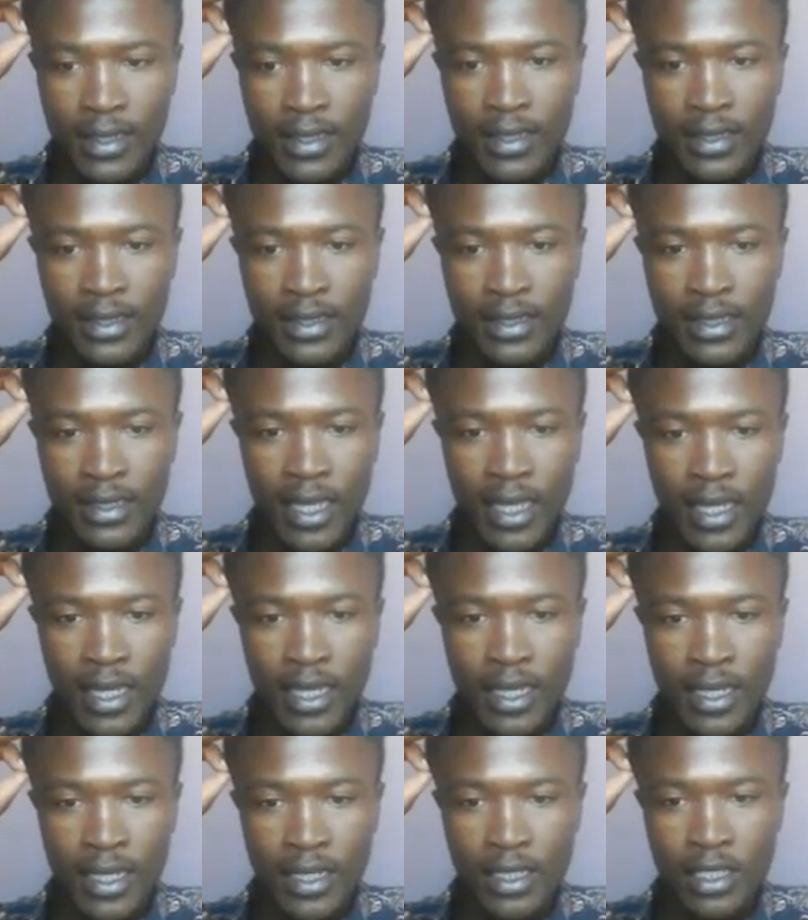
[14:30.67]
the
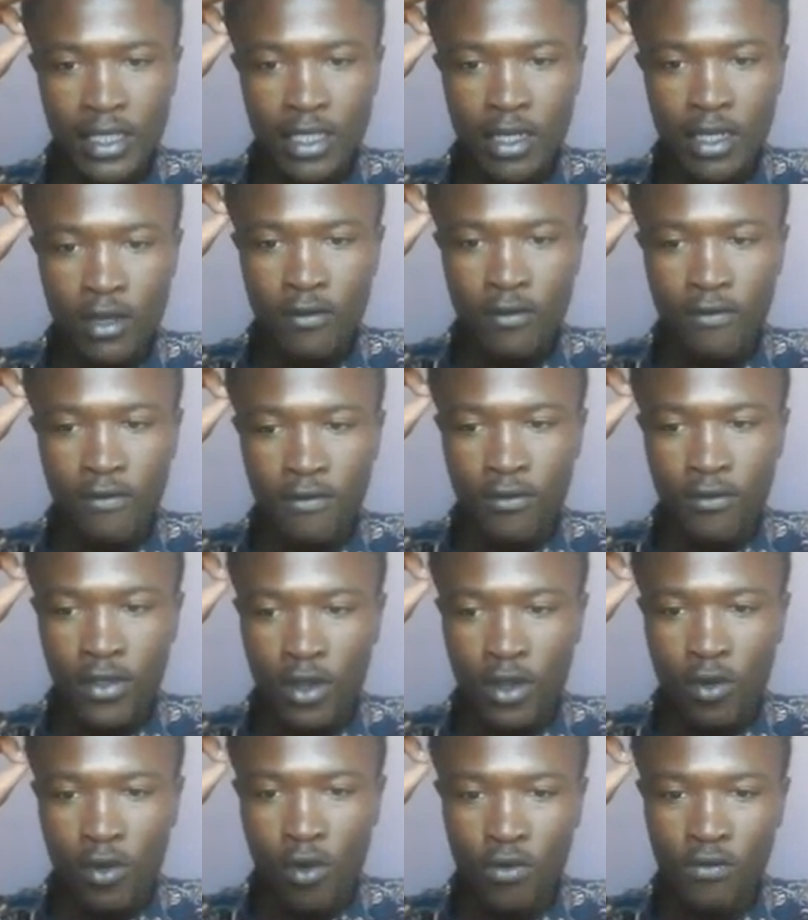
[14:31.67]
stage for
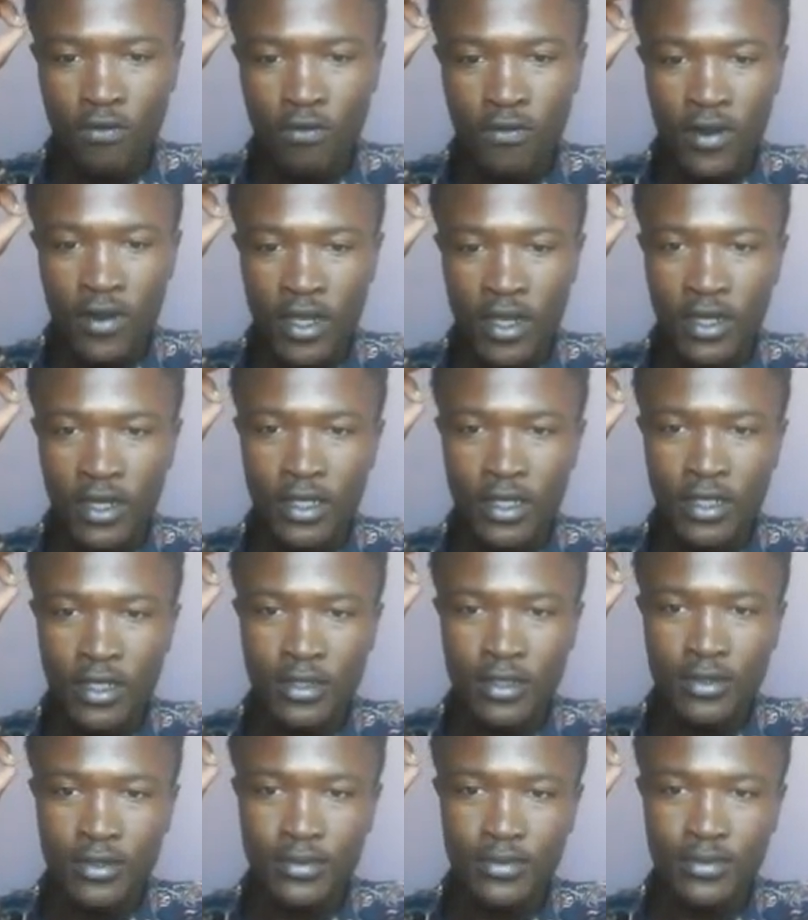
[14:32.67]
the conflict.
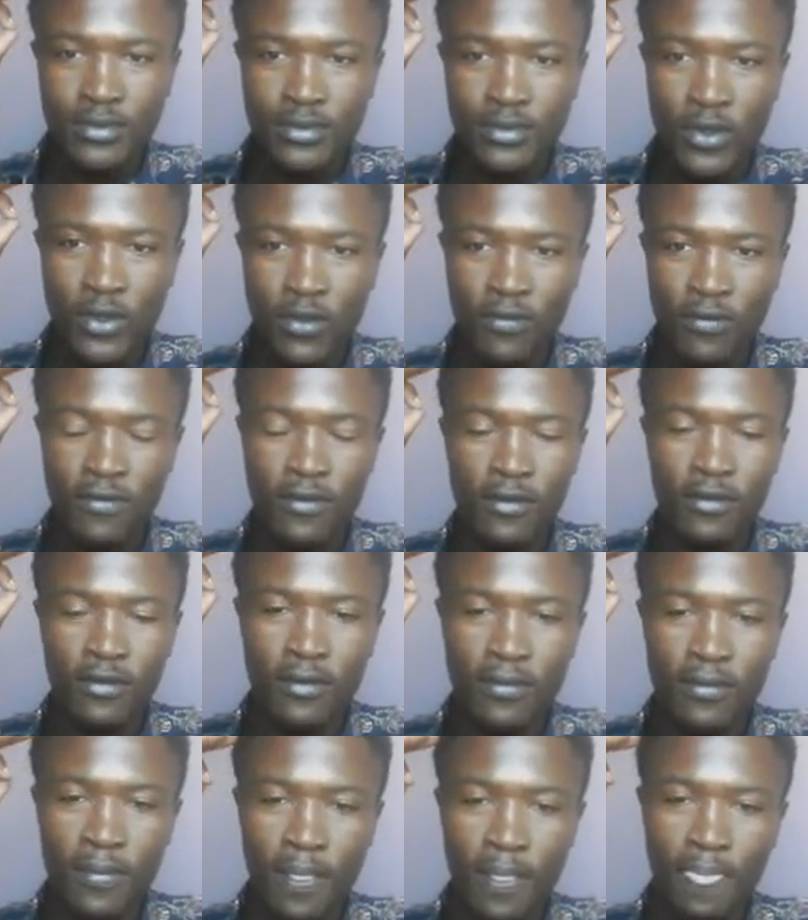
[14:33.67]
You
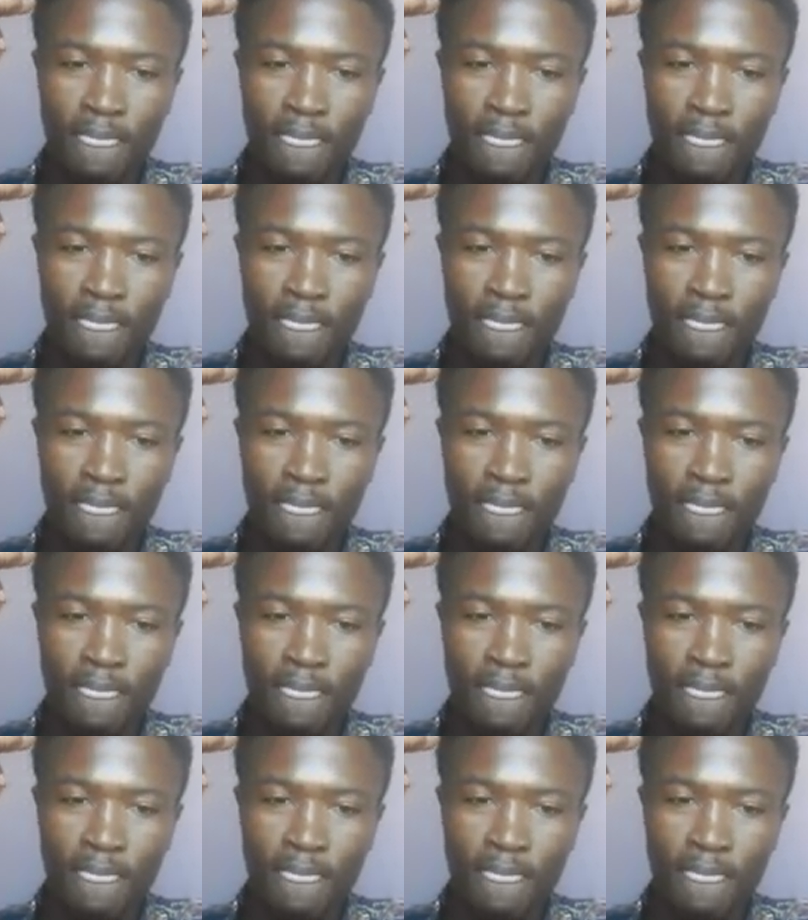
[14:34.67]
follow?